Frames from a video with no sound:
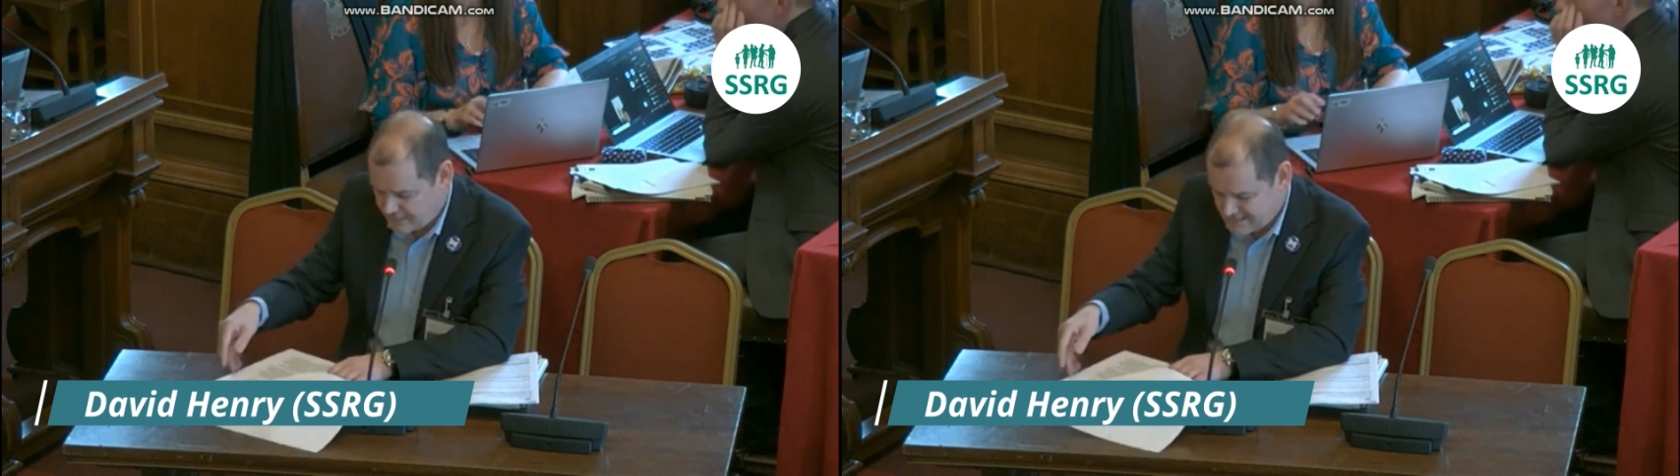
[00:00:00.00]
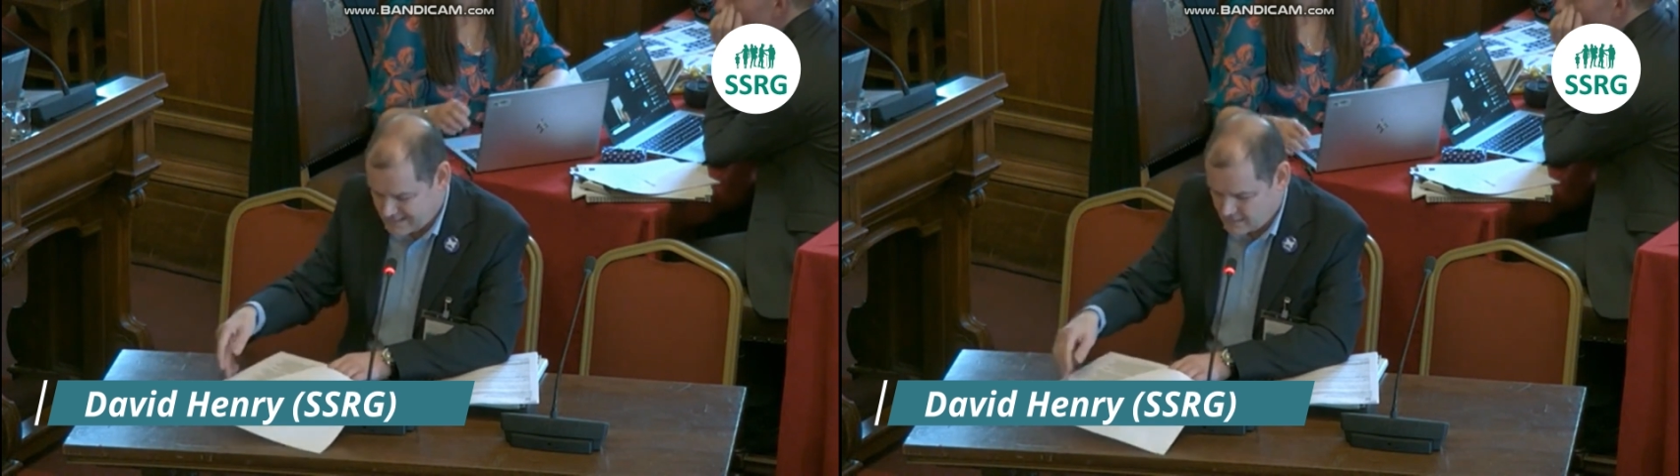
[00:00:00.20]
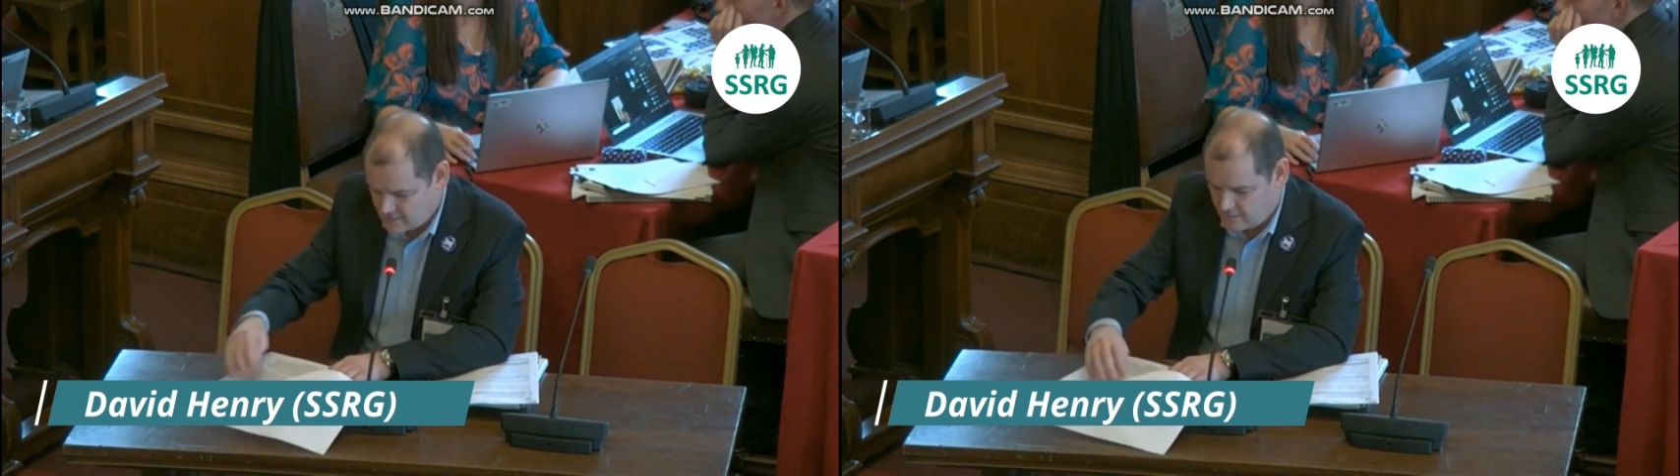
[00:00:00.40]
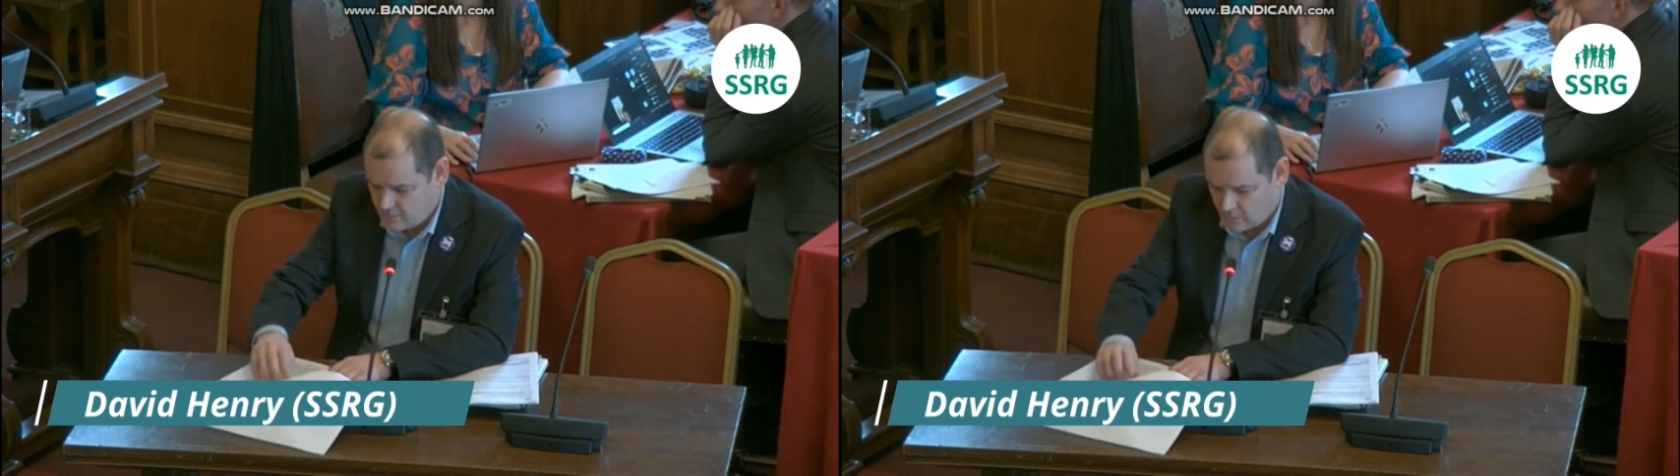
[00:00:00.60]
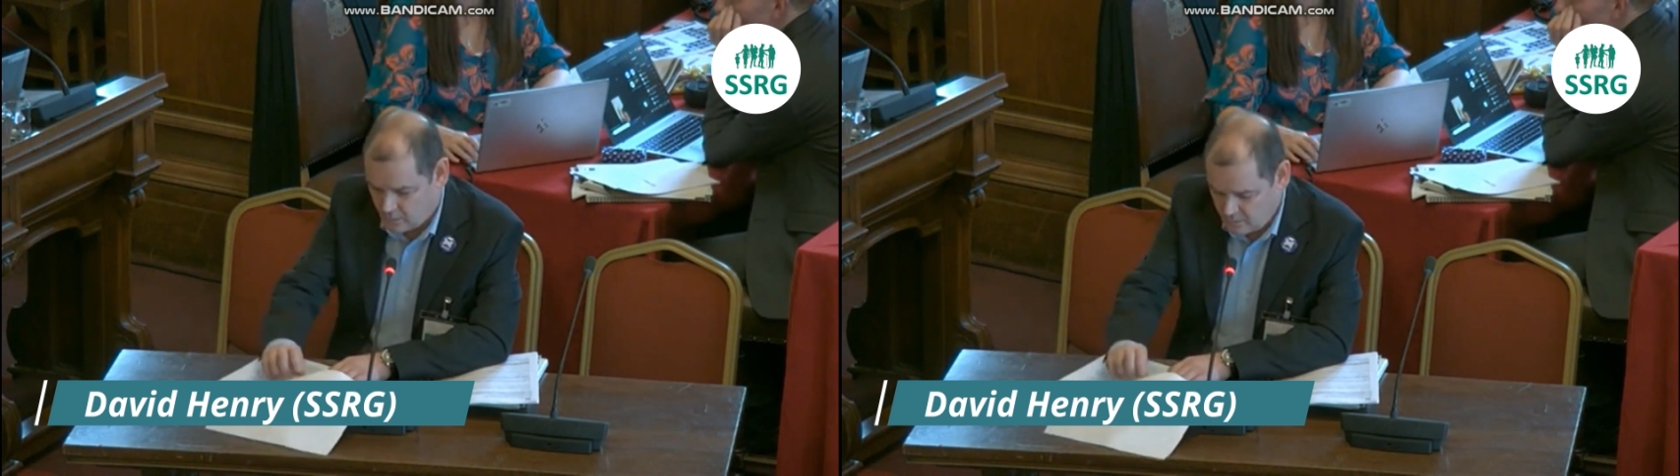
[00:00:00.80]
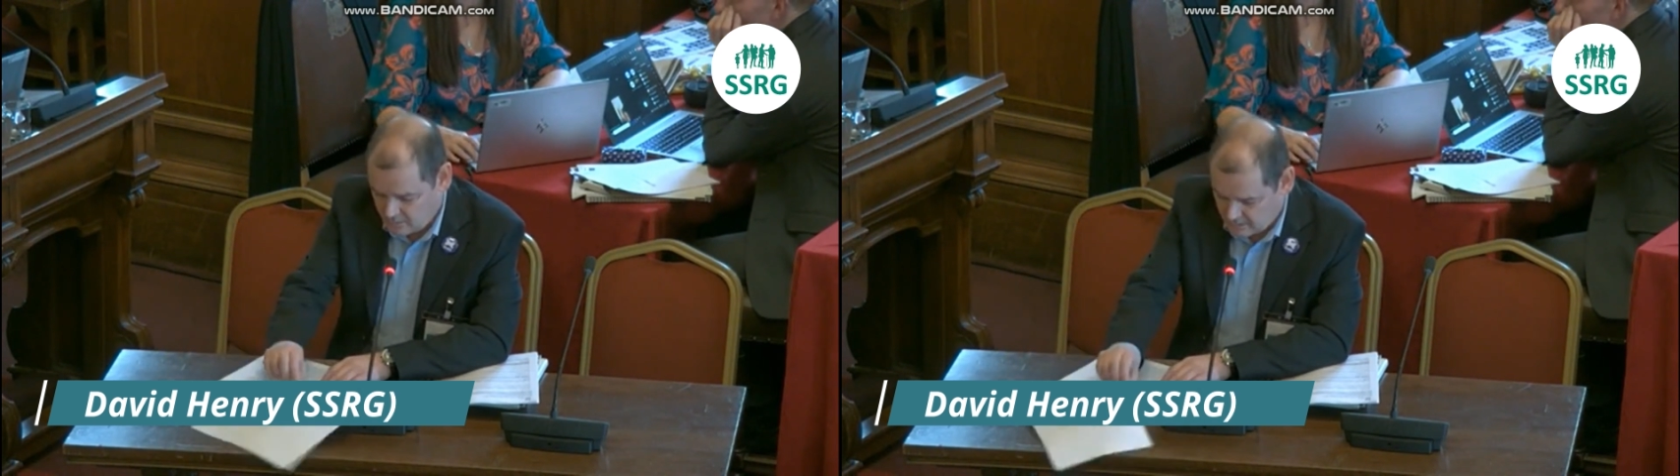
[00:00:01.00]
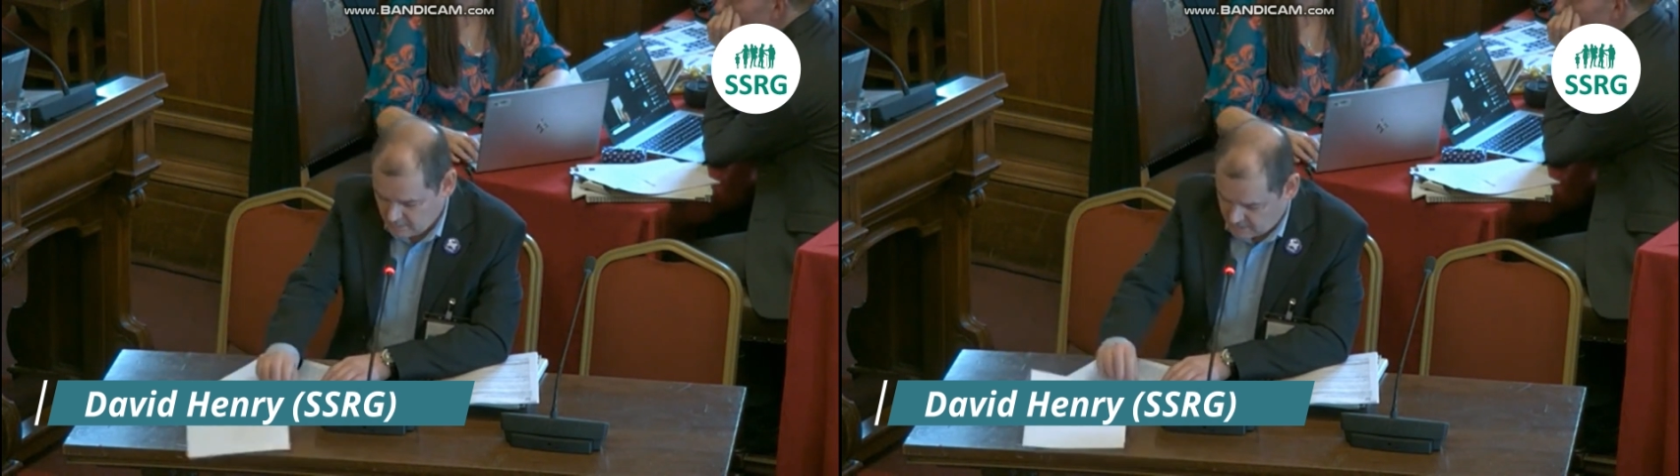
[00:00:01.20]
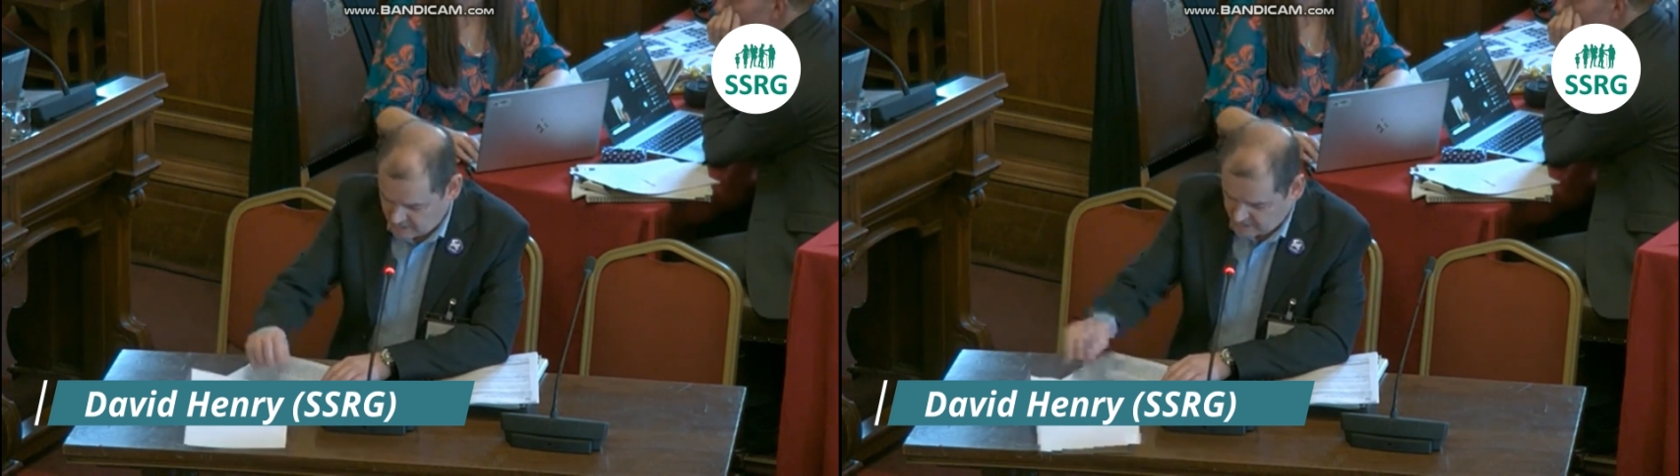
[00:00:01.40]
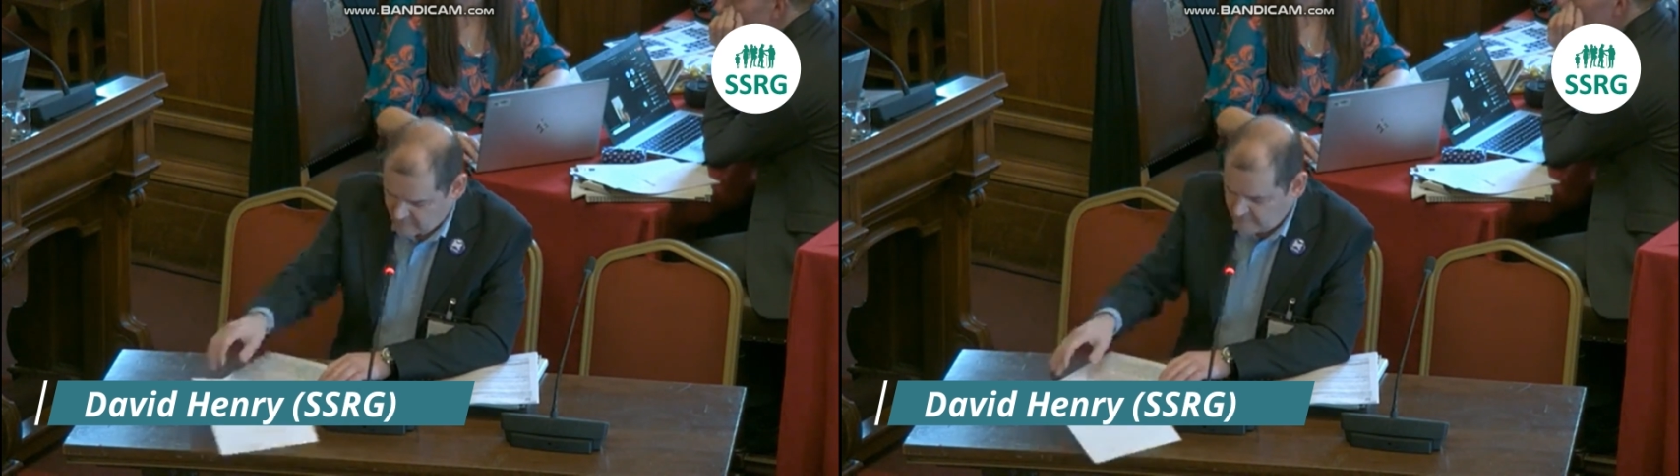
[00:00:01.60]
is no longer a borough,